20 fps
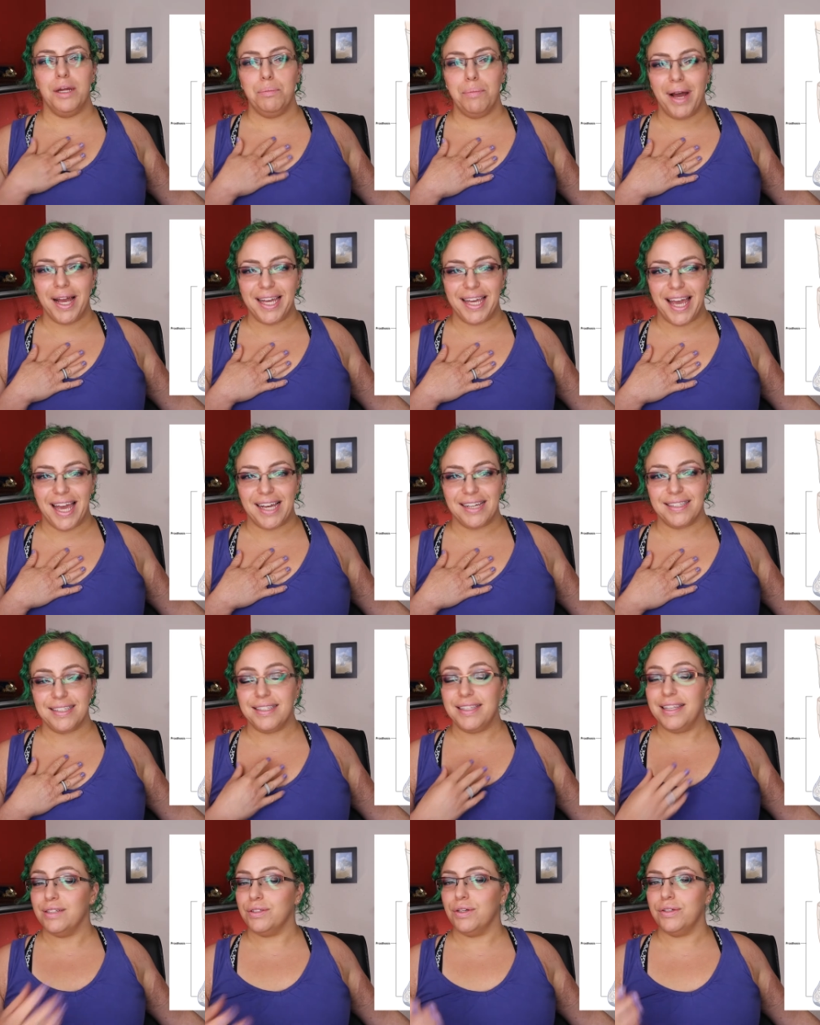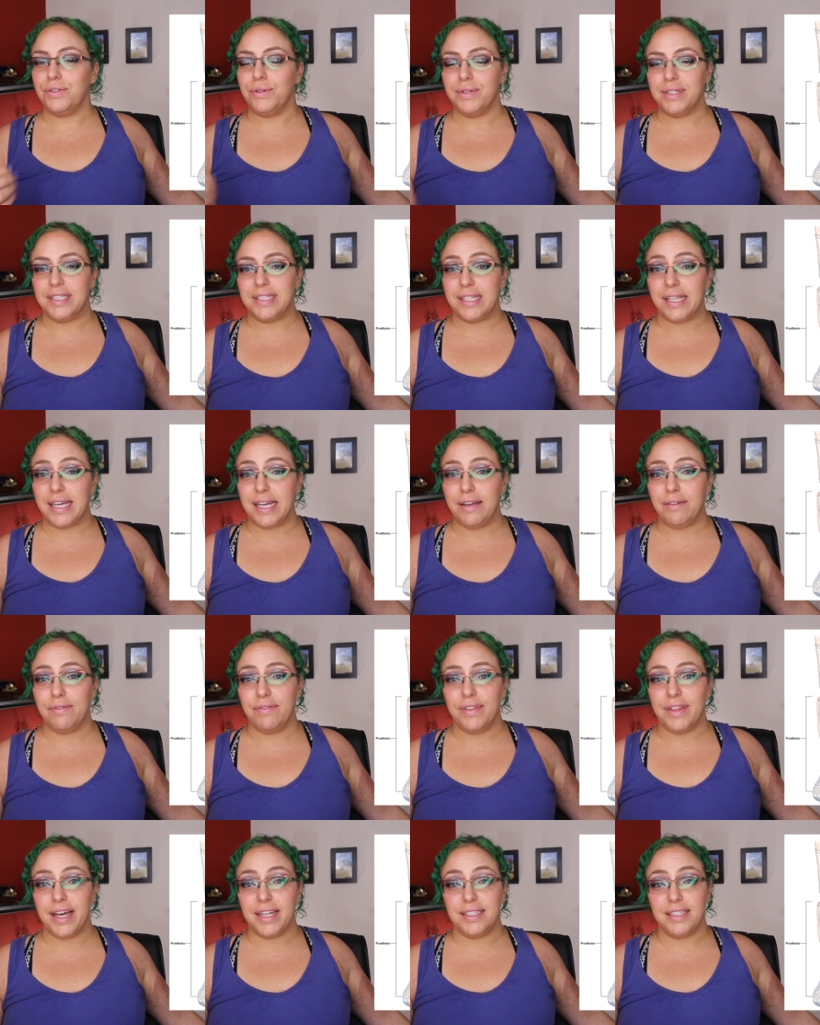In my case, there's also a sleeve
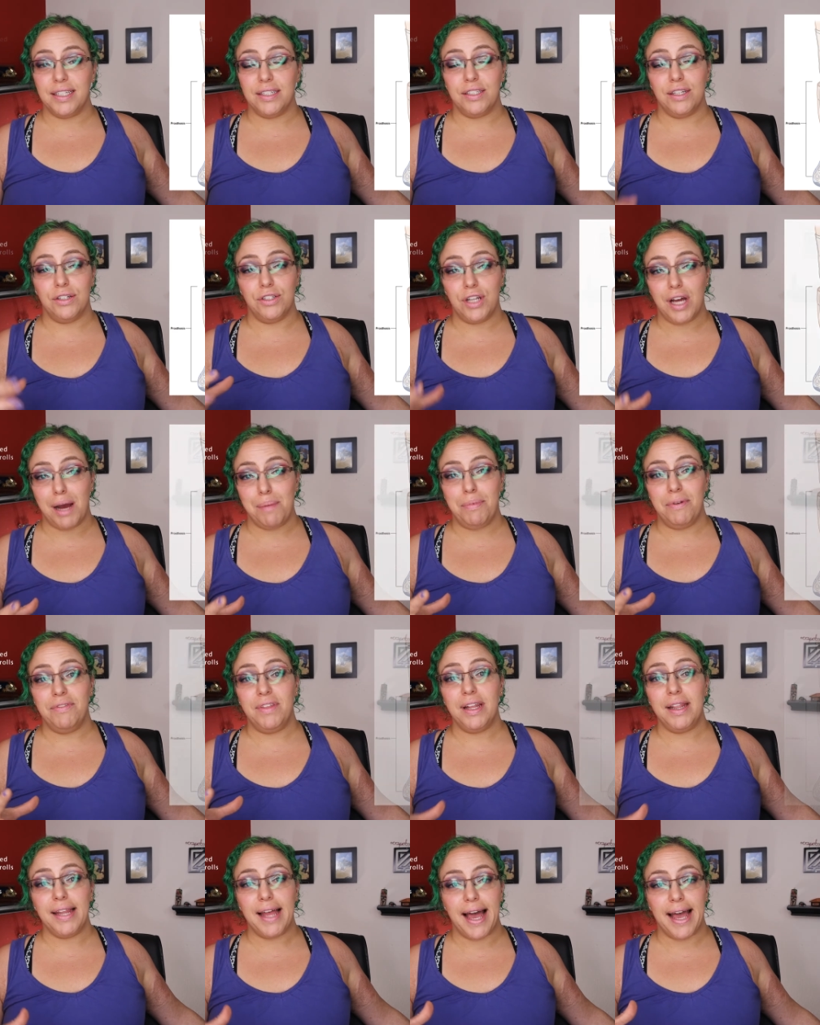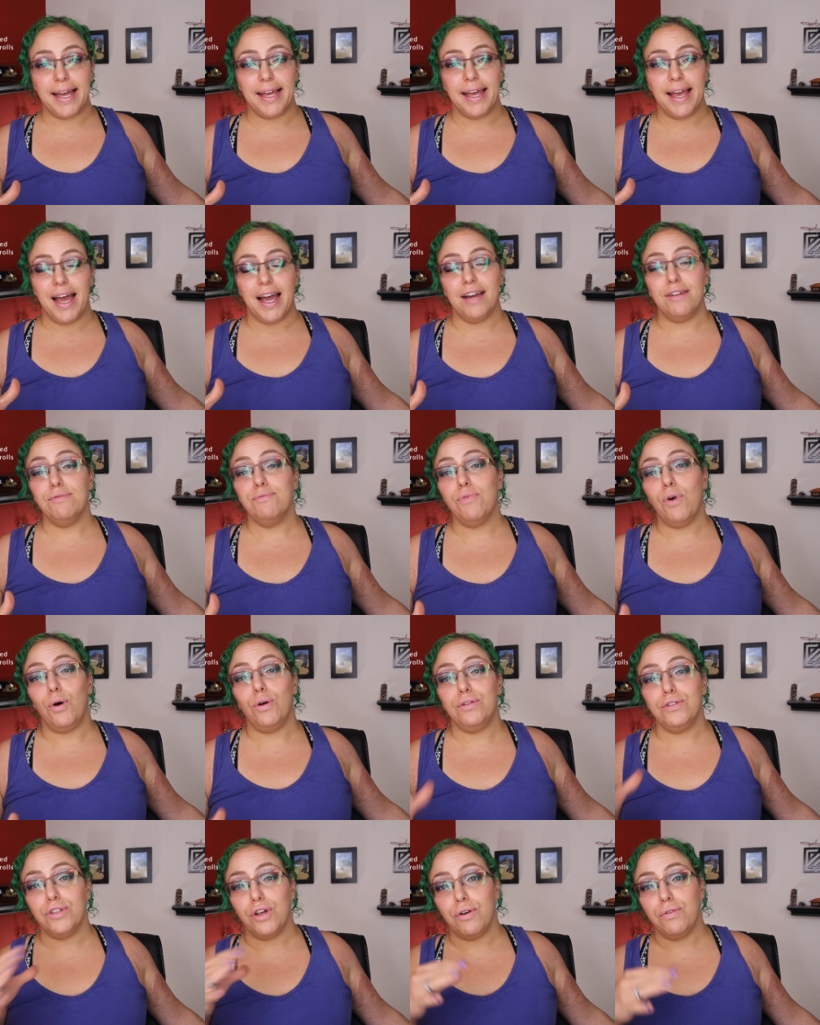that sits on top of the leg and
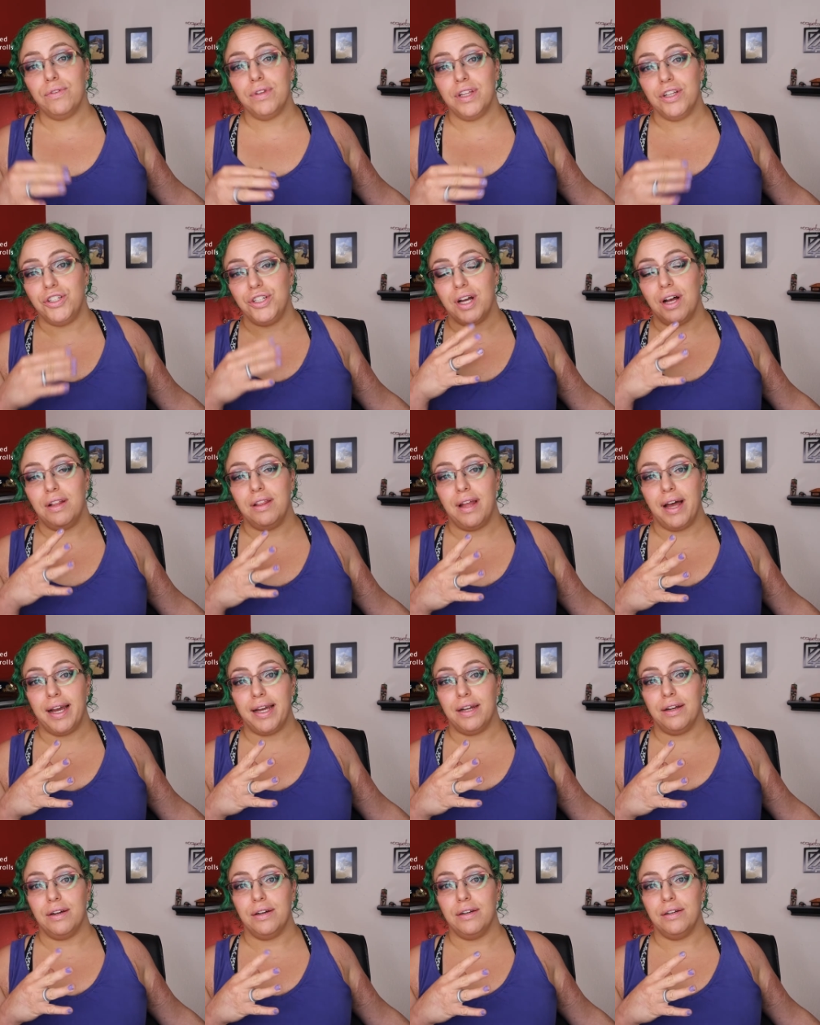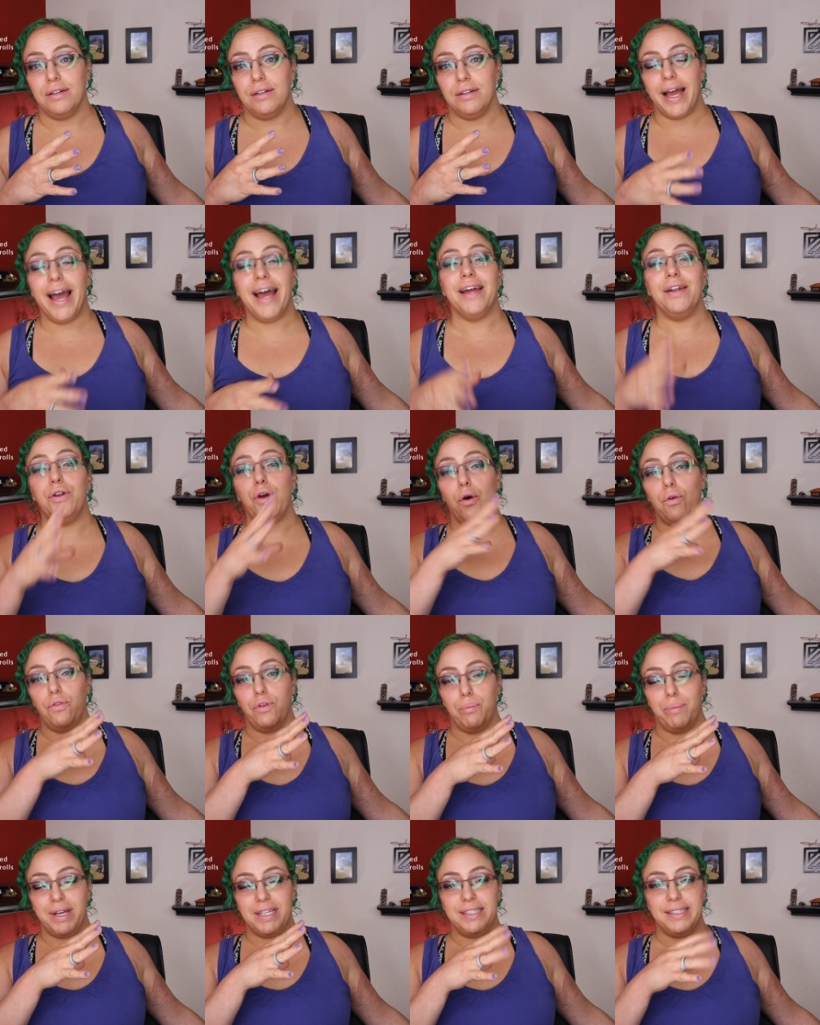rolls over the gel liner and
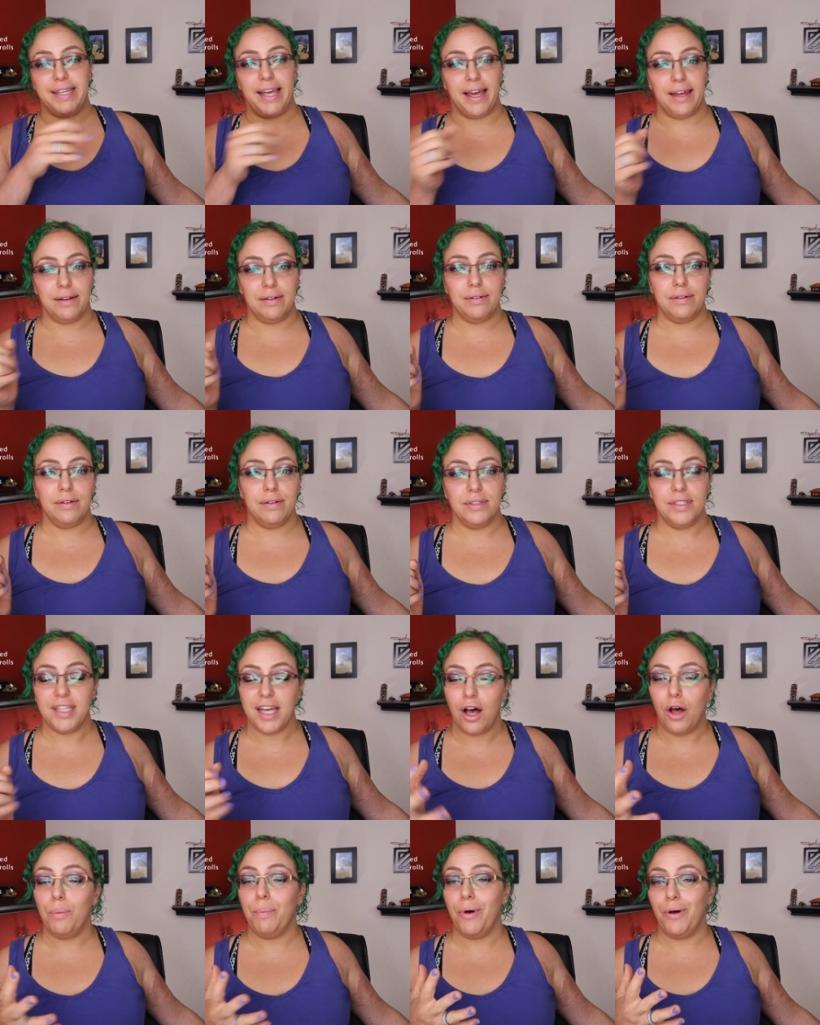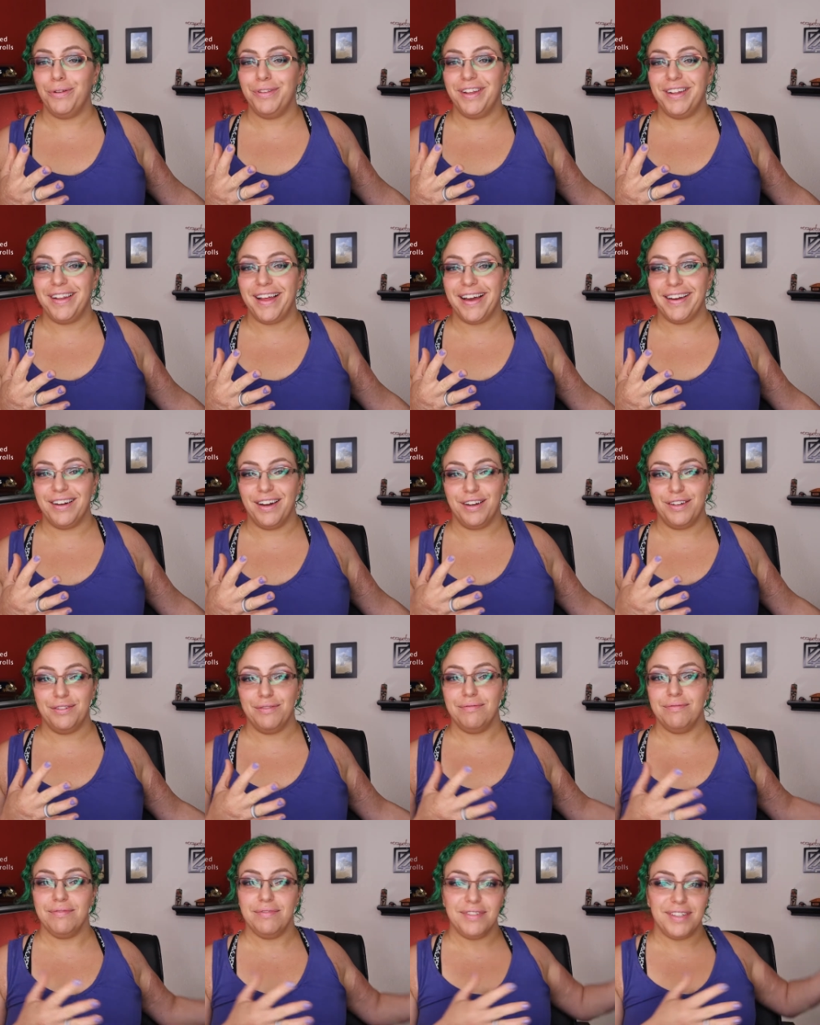over my skin to help hold the leg
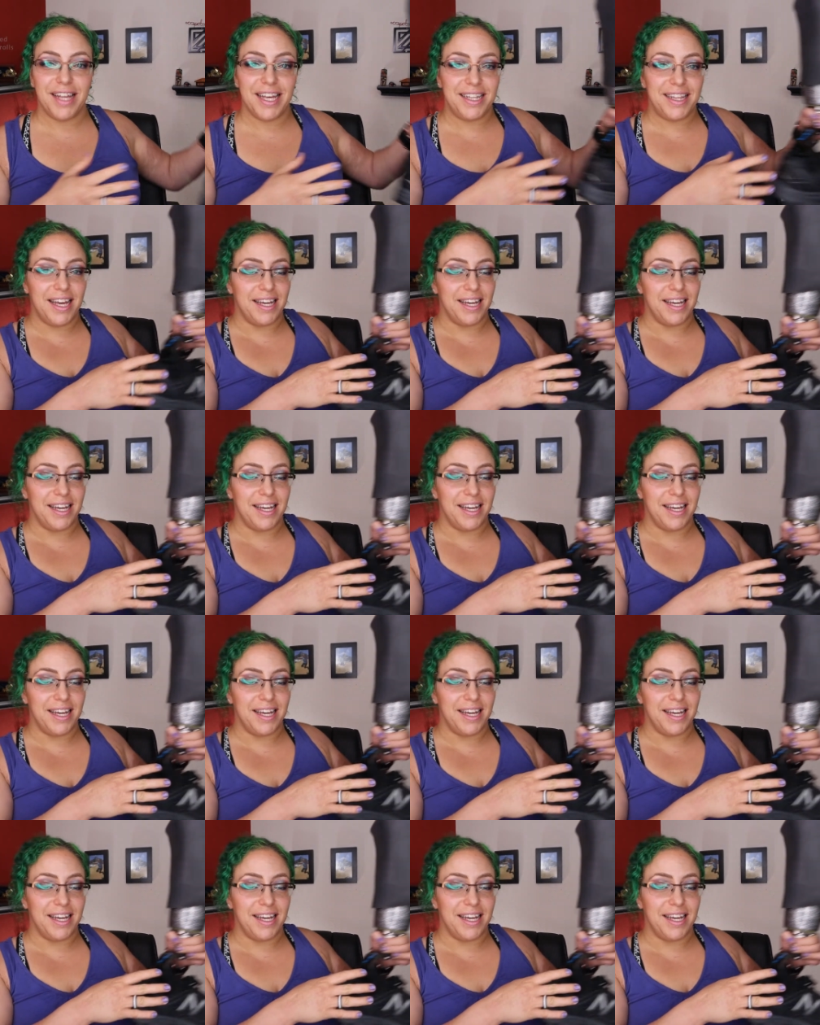on. Like